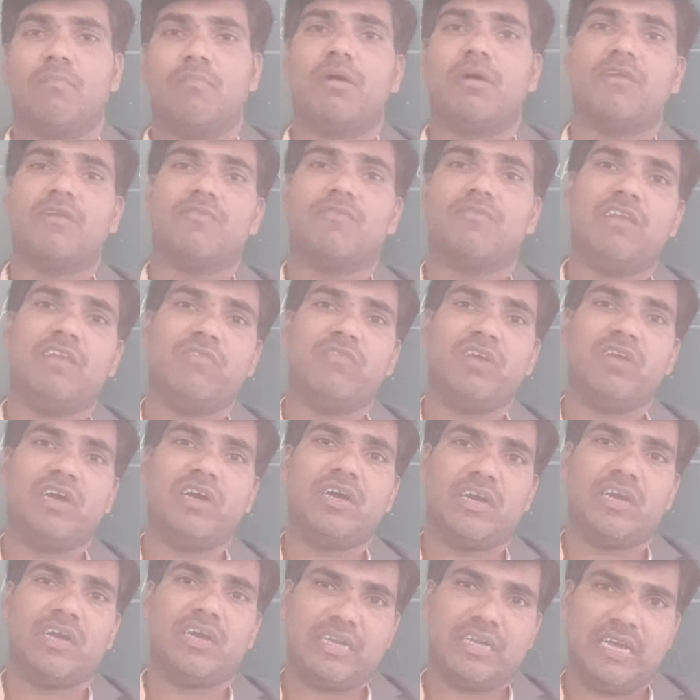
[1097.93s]
But when we
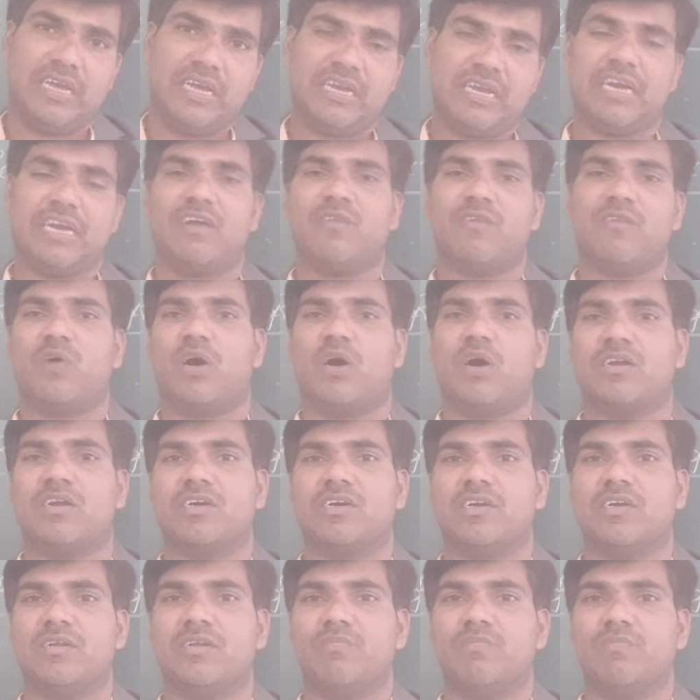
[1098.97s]
are taken a
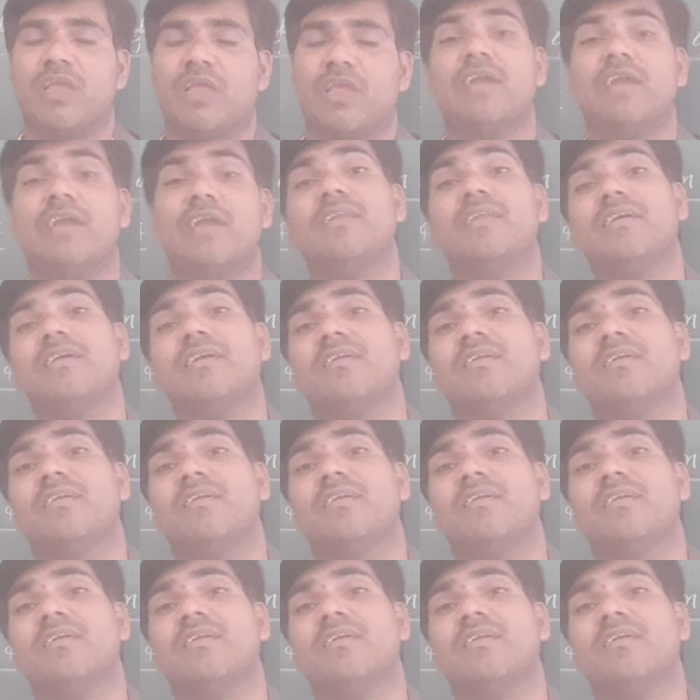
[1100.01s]
water, at that